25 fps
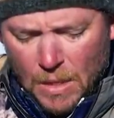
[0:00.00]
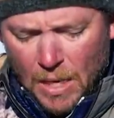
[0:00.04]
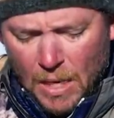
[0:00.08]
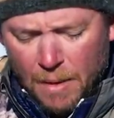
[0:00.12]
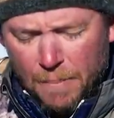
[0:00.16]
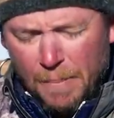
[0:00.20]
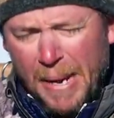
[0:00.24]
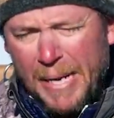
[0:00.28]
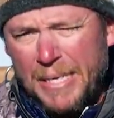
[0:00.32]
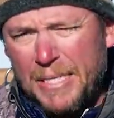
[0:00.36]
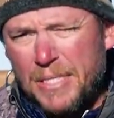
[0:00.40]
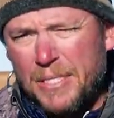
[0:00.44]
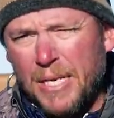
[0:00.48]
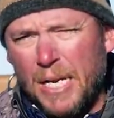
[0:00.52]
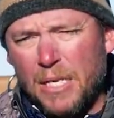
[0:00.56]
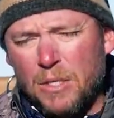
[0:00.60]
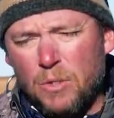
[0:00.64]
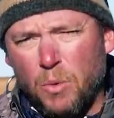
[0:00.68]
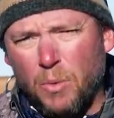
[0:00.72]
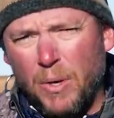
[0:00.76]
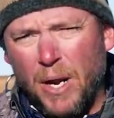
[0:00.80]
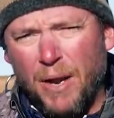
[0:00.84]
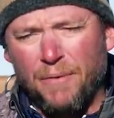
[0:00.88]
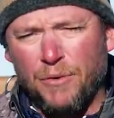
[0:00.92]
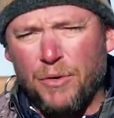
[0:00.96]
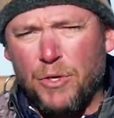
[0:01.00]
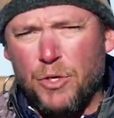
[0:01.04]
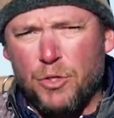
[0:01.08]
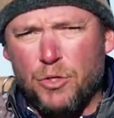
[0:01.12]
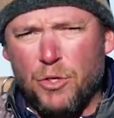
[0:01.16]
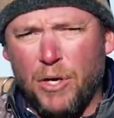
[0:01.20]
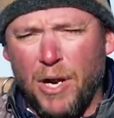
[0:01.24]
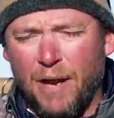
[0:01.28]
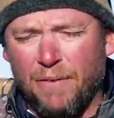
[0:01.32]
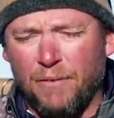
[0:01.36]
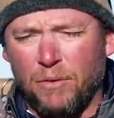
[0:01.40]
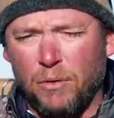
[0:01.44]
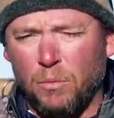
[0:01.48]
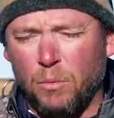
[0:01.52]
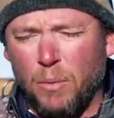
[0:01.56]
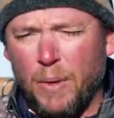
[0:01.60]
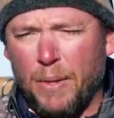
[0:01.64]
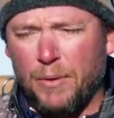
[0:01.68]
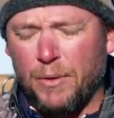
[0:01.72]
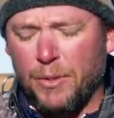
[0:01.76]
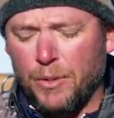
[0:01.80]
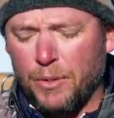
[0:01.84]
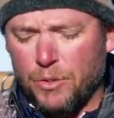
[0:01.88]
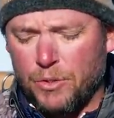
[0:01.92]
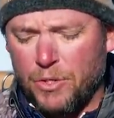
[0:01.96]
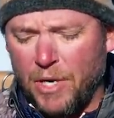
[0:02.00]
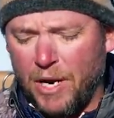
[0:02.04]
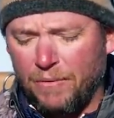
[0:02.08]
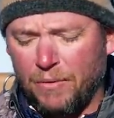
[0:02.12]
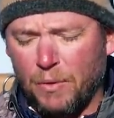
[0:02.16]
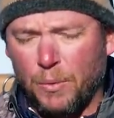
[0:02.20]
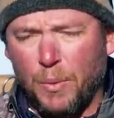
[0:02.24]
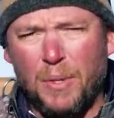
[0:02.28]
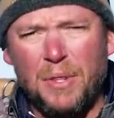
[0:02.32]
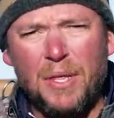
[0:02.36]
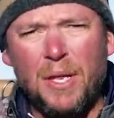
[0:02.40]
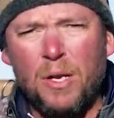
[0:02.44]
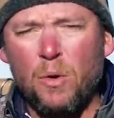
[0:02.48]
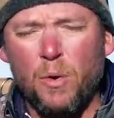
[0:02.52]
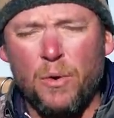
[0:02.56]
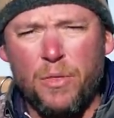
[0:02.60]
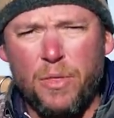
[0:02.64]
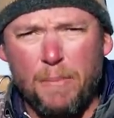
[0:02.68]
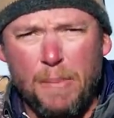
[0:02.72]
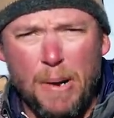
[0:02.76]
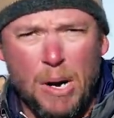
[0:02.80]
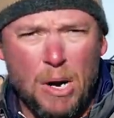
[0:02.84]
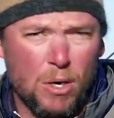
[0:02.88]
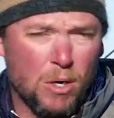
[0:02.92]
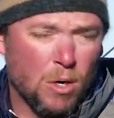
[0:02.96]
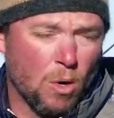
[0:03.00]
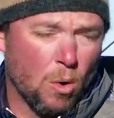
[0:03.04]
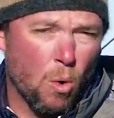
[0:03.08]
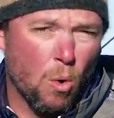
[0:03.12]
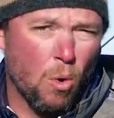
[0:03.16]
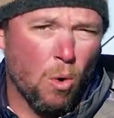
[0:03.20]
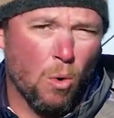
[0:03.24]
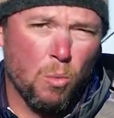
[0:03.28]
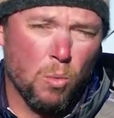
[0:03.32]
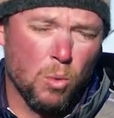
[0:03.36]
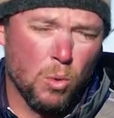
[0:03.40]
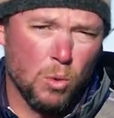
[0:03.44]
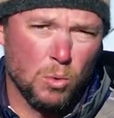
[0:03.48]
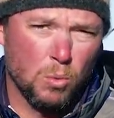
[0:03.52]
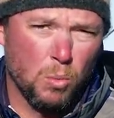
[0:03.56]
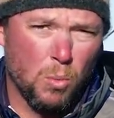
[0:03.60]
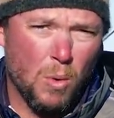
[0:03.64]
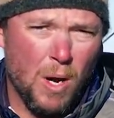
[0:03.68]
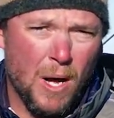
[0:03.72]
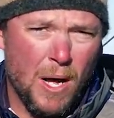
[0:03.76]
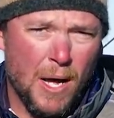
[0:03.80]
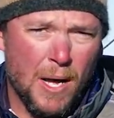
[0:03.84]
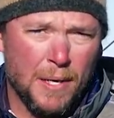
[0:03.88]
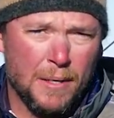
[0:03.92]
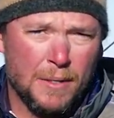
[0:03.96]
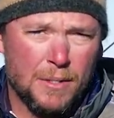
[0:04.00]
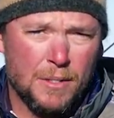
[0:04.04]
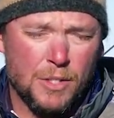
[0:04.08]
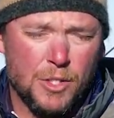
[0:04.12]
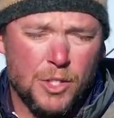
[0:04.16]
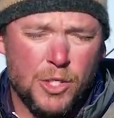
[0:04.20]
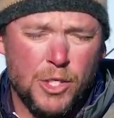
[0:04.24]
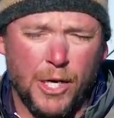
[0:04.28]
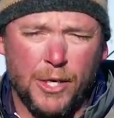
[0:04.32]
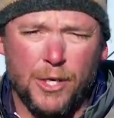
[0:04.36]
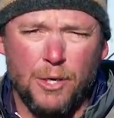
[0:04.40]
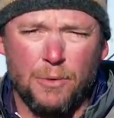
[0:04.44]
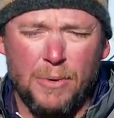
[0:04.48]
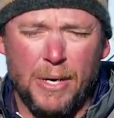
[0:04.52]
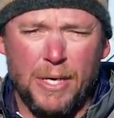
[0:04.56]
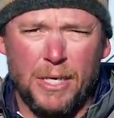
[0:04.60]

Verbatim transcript: It makes sense whenever you travel, whether you're traveling within North America or worldwide, to check your